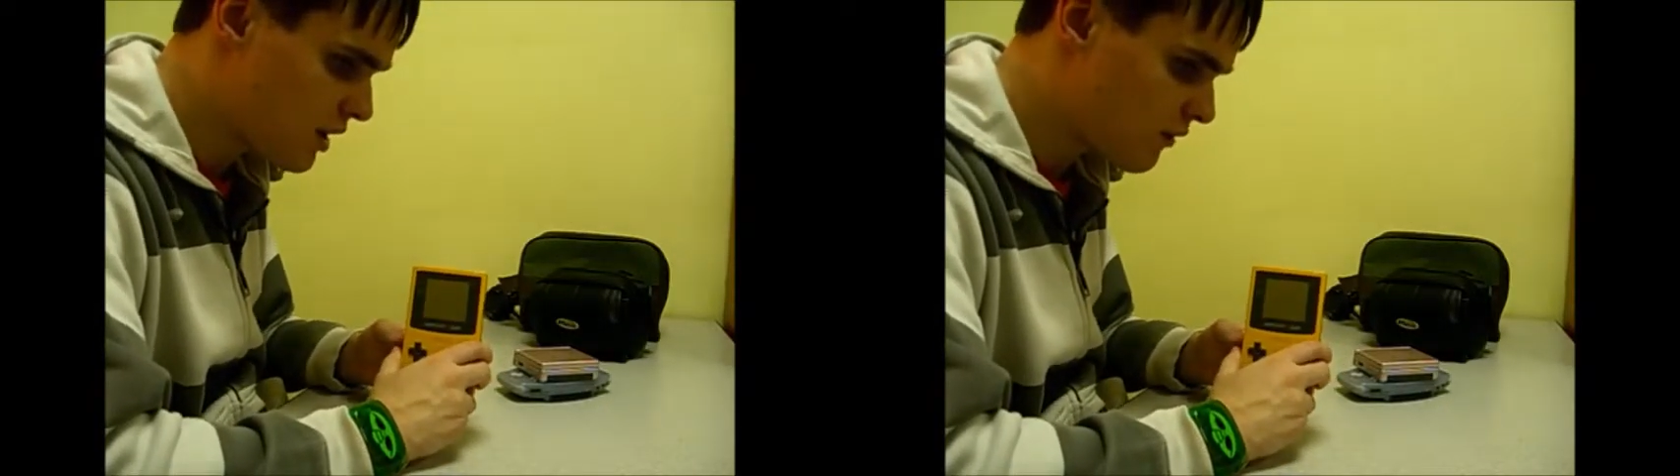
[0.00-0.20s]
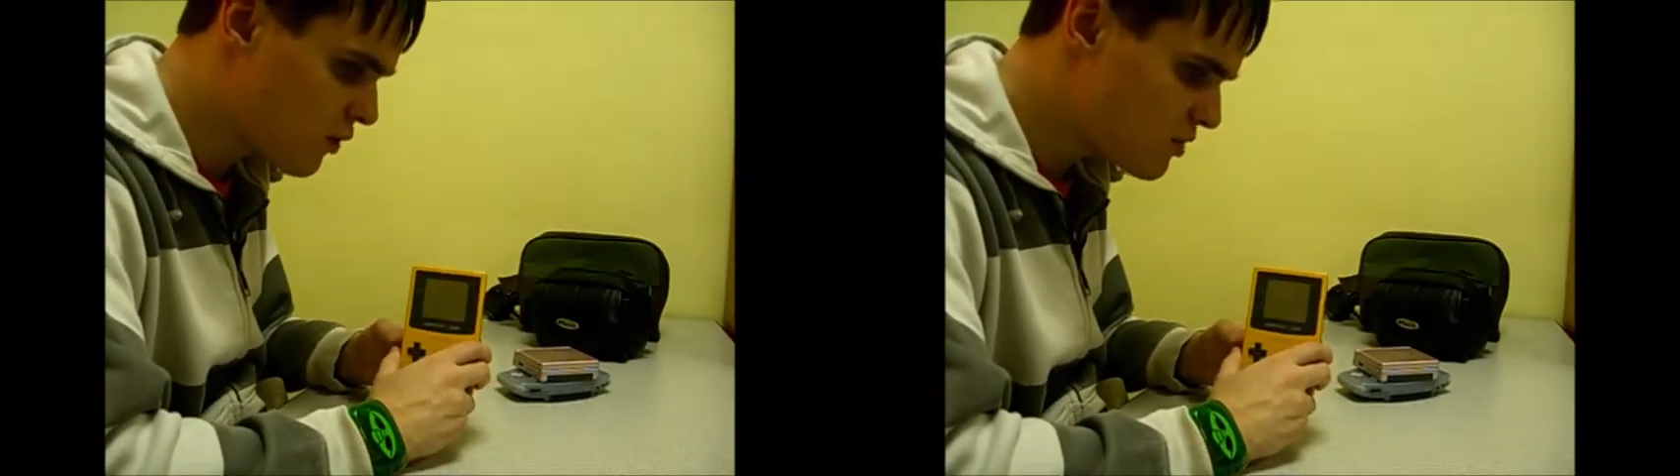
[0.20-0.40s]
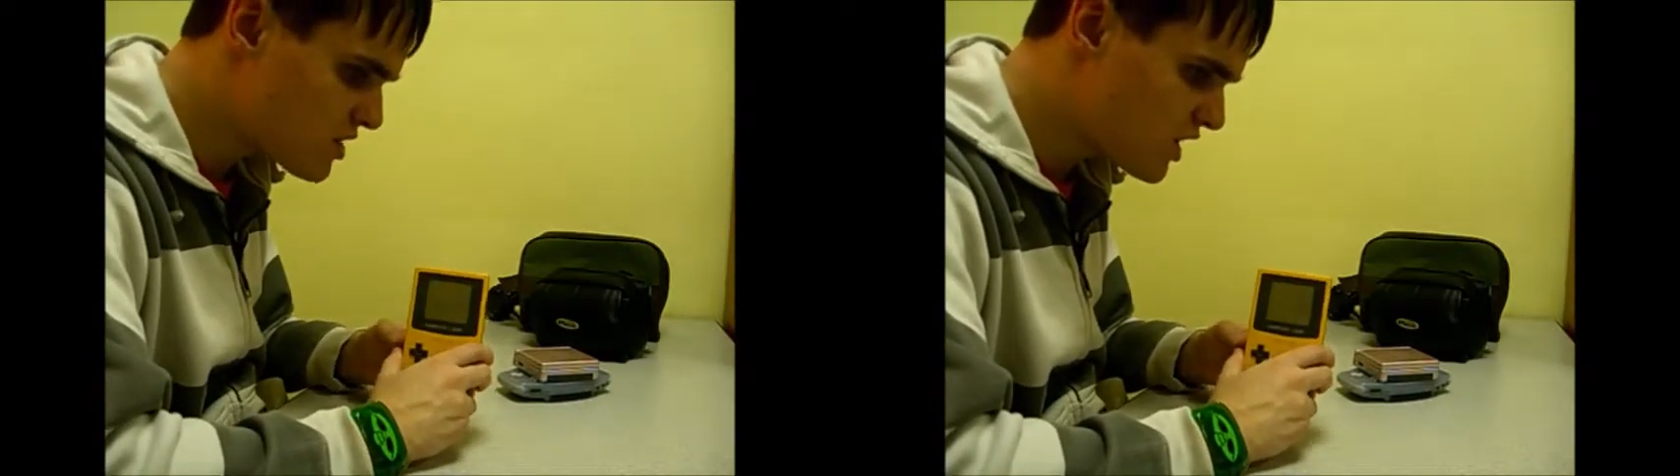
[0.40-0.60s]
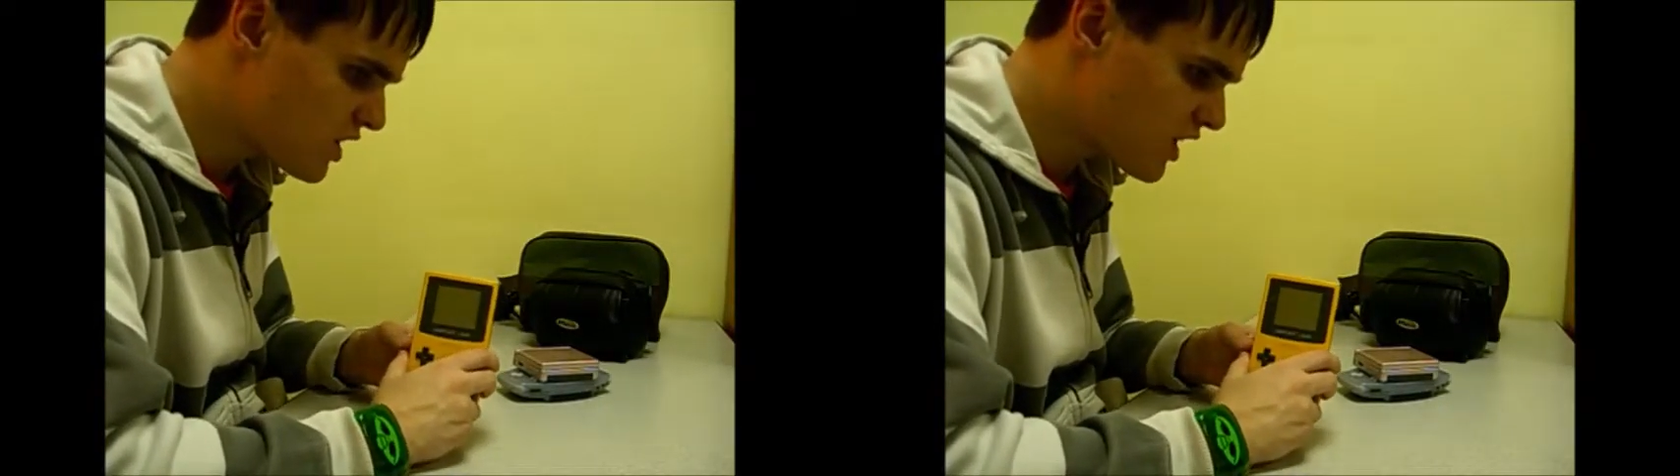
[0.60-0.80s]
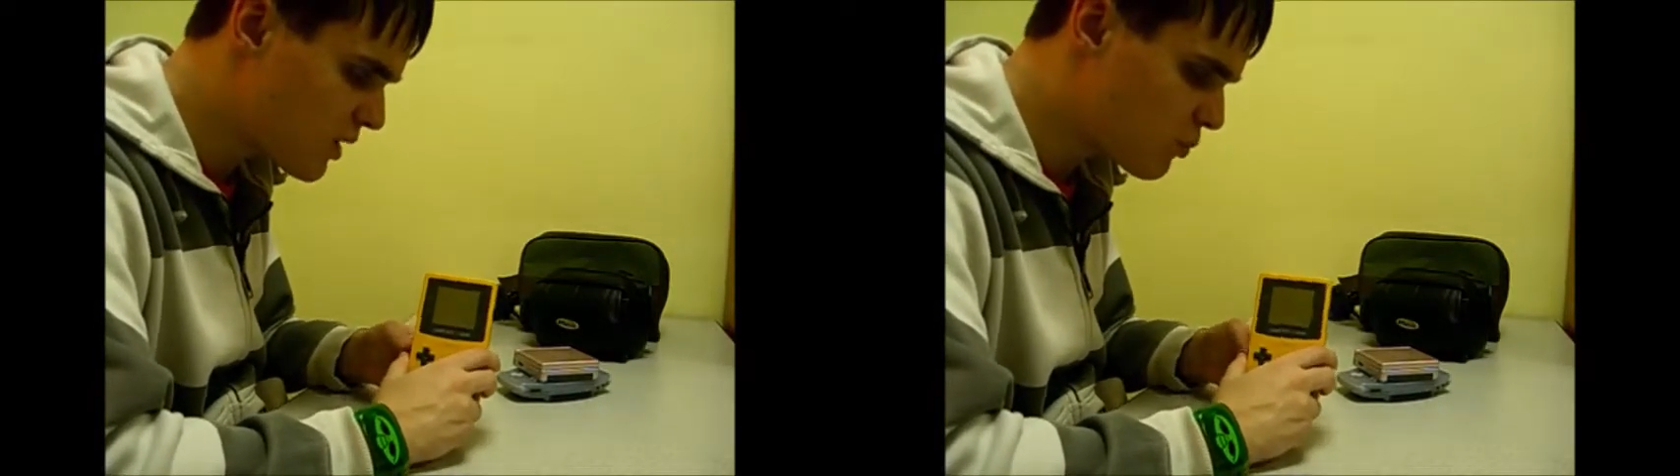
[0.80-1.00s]
I've not seen the
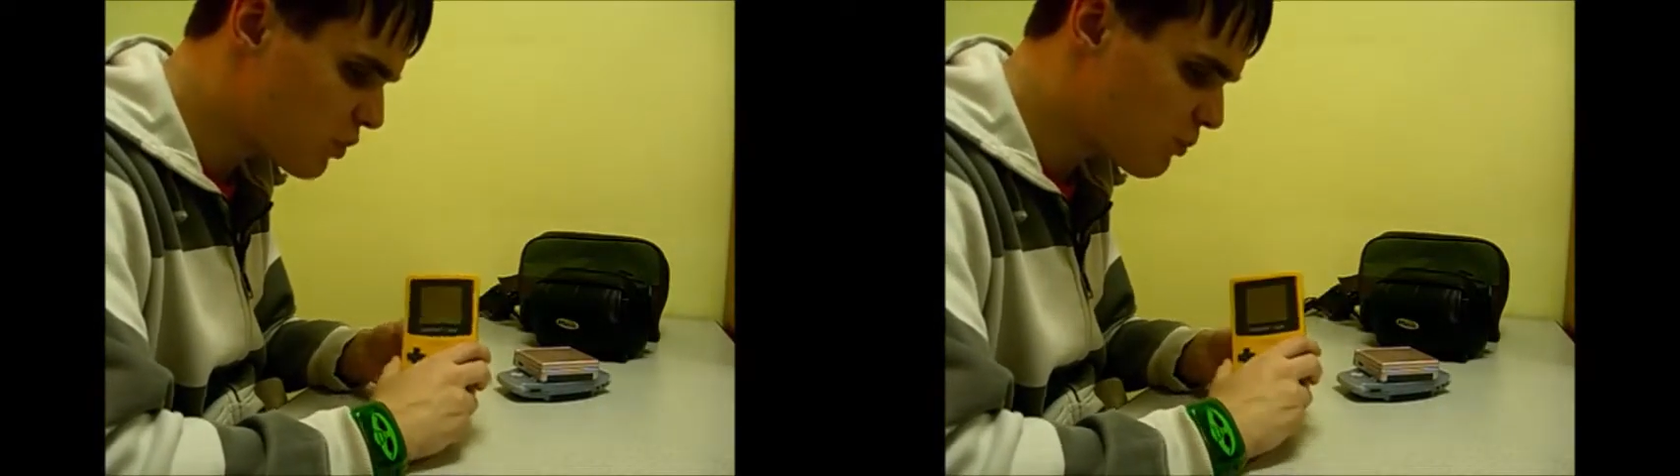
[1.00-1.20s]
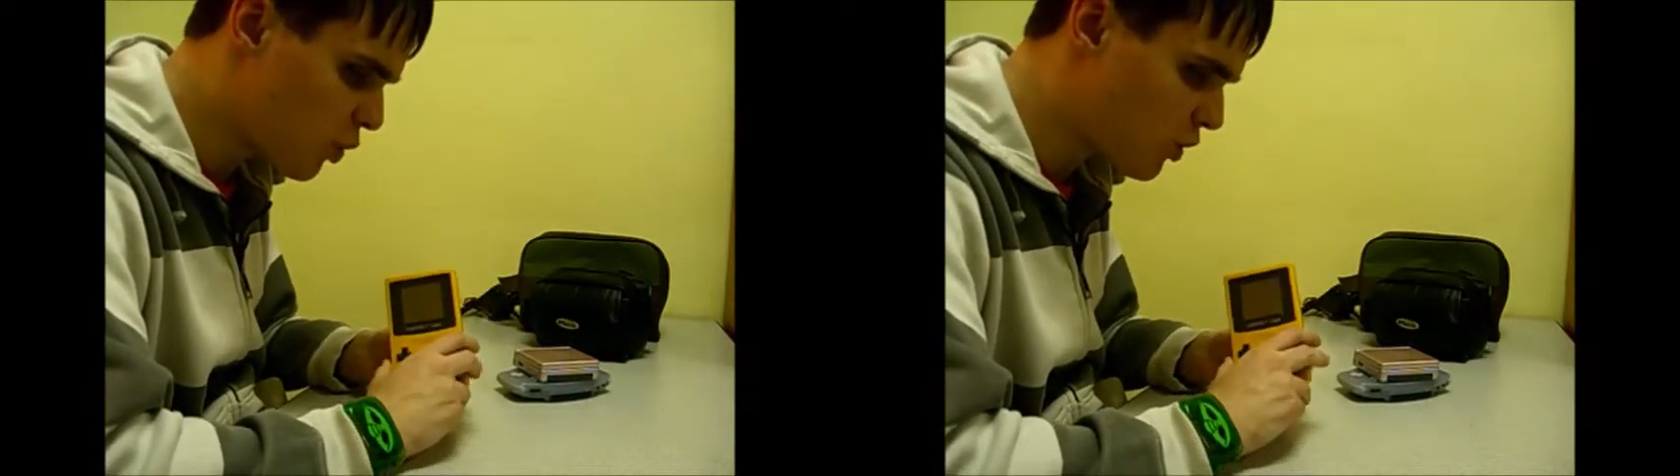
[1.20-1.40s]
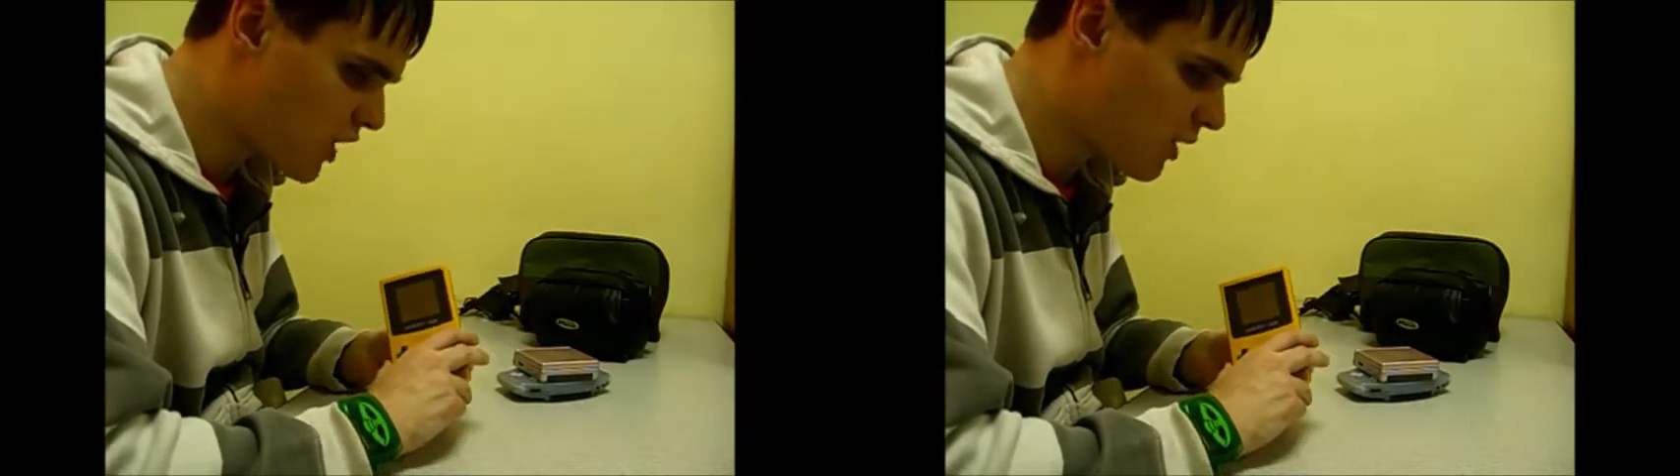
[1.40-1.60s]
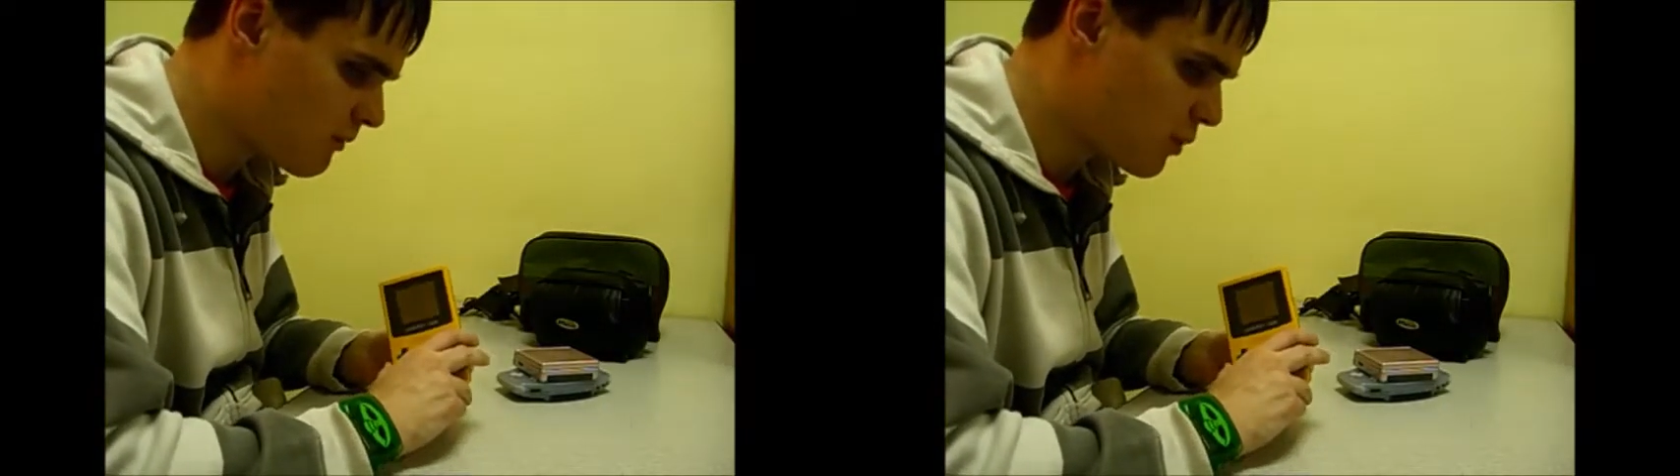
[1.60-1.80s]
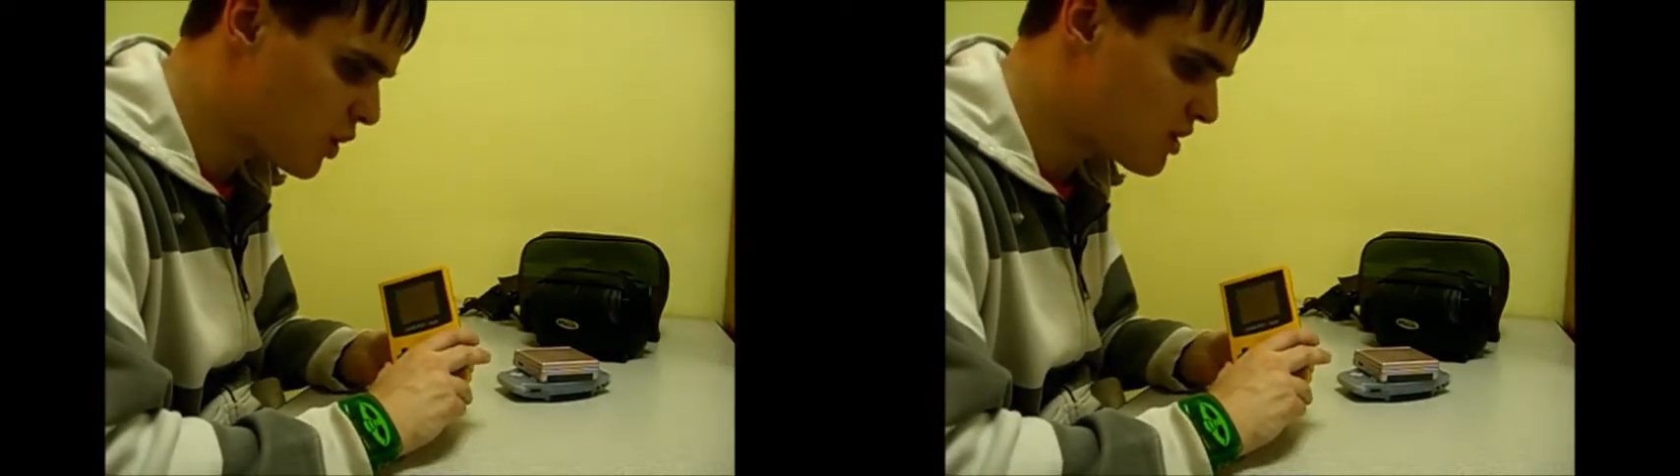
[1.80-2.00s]
Game Boy Pocket in
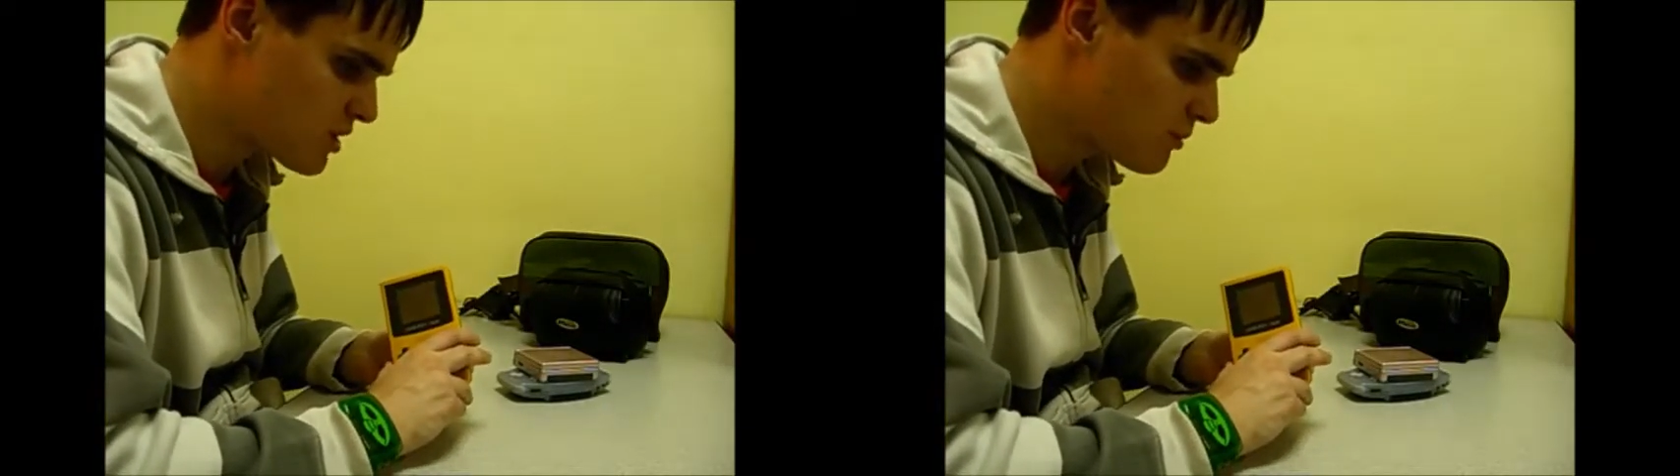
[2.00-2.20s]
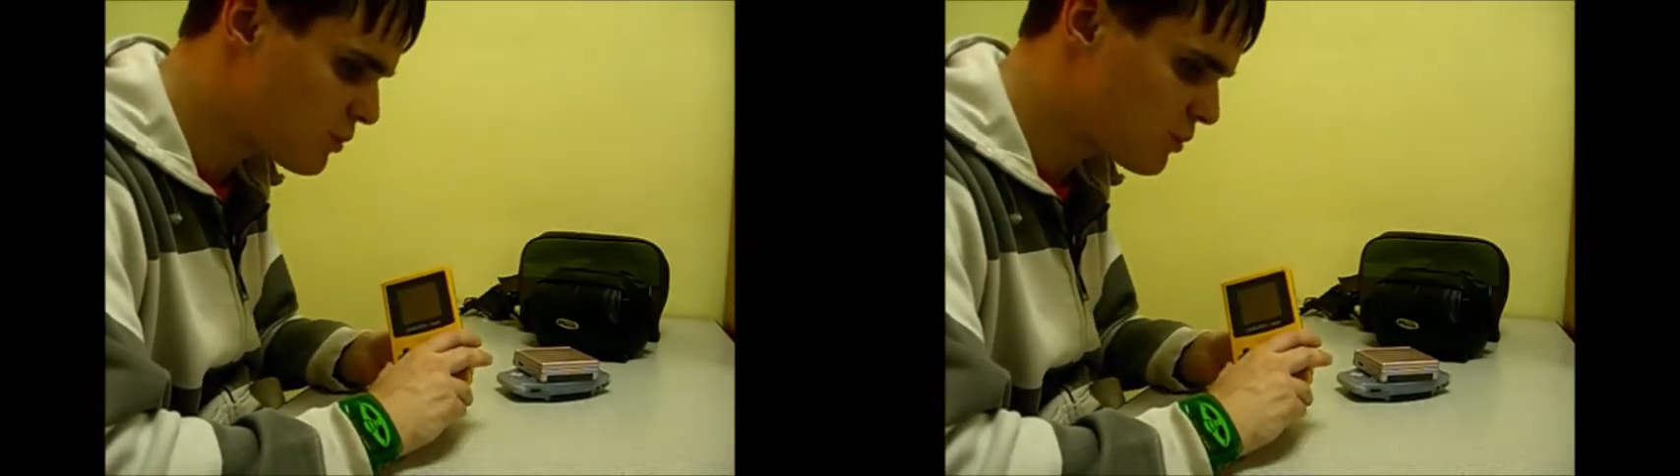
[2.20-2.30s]
person,